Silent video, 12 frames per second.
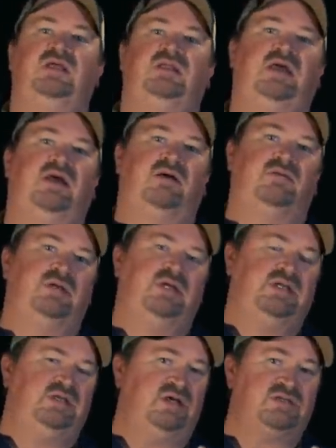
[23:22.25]
Now,
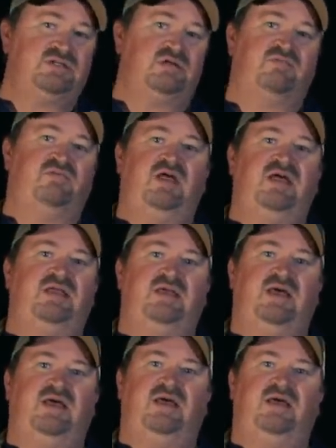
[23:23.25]
ducks that are flying
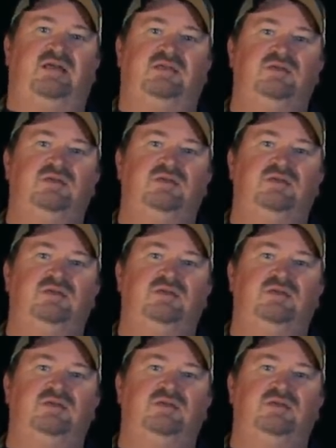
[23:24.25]
high,